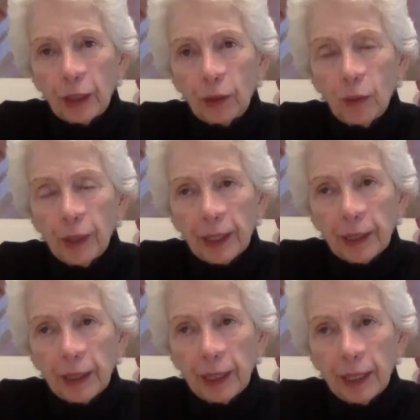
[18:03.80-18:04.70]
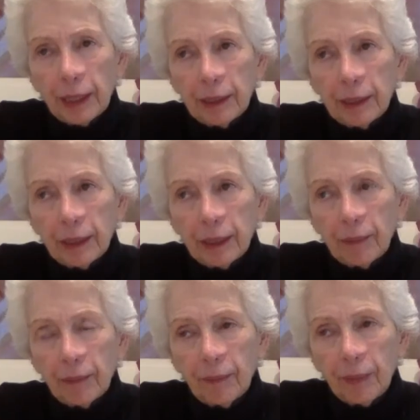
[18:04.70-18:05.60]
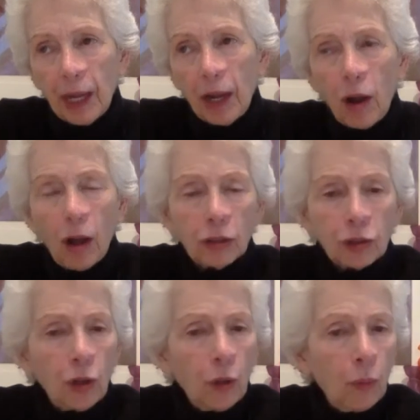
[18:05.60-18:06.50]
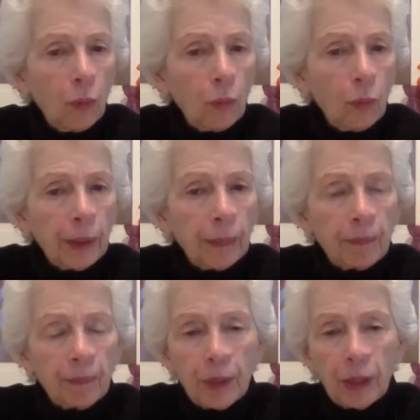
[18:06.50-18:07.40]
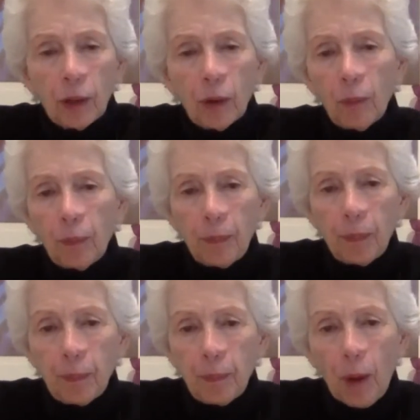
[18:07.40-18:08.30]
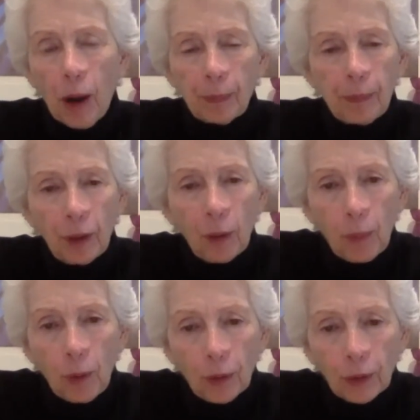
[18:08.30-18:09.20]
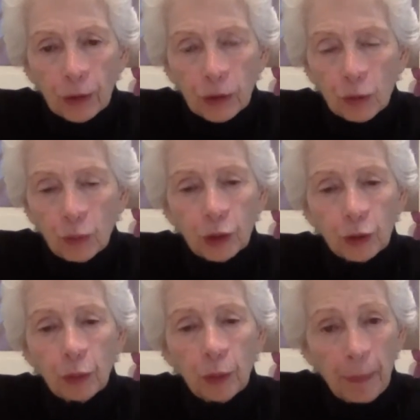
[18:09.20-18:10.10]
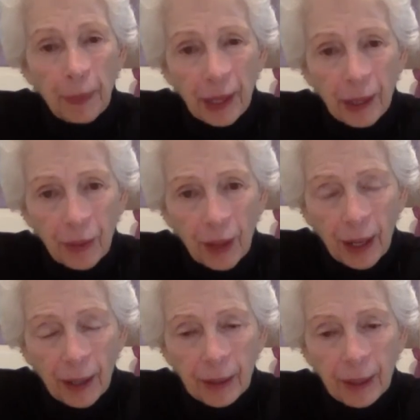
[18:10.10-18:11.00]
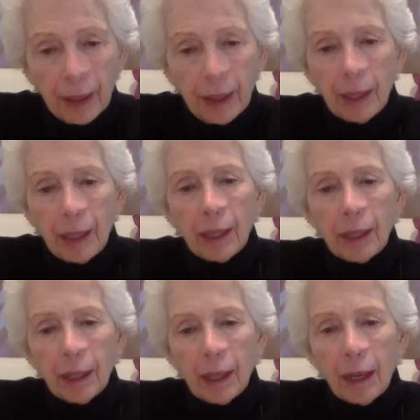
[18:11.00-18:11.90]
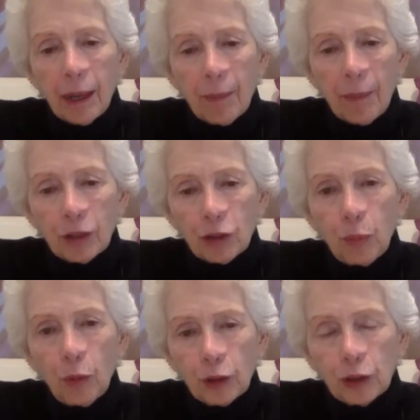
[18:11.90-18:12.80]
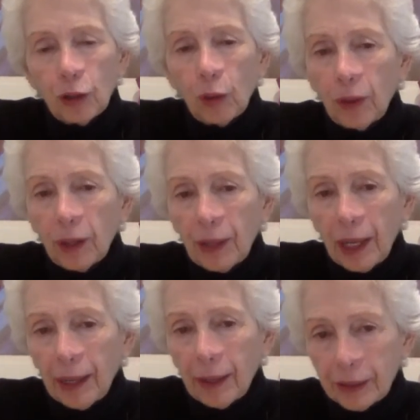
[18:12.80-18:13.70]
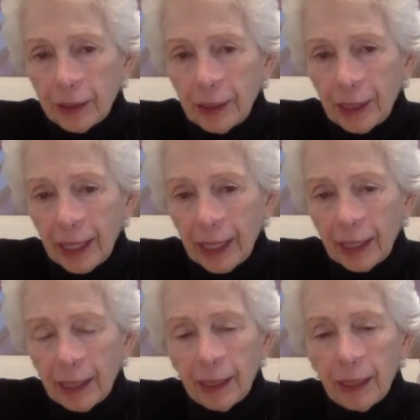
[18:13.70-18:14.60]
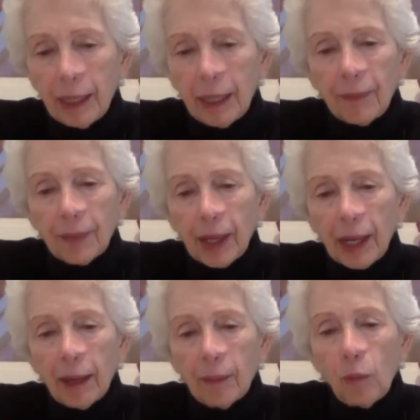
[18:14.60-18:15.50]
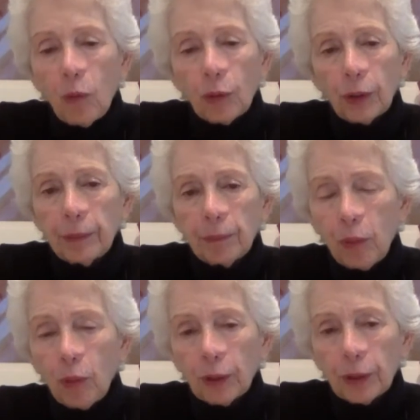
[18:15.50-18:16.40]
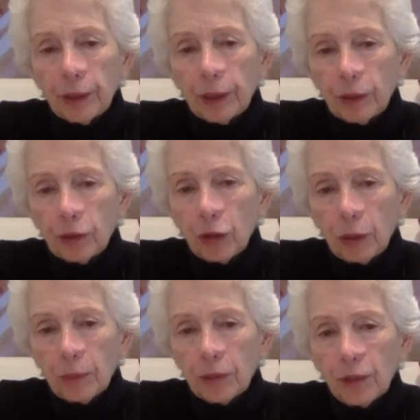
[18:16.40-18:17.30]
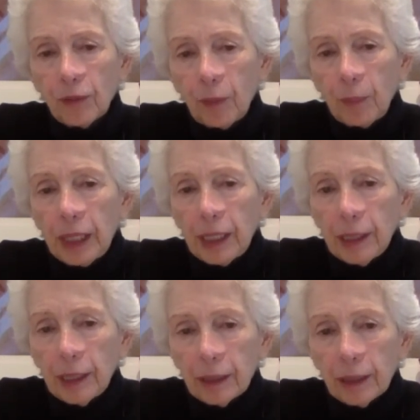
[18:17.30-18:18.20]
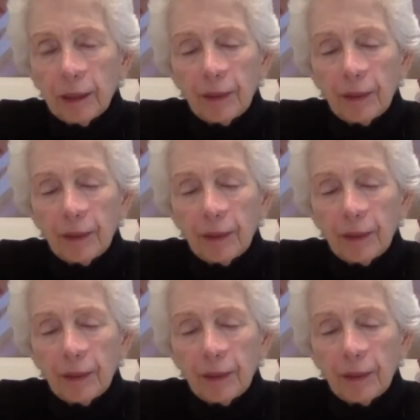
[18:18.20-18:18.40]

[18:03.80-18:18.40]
quick. And um, also, we, you know, bought billboards, which were big then, uh, much more so than they are today, and more important in terms of a media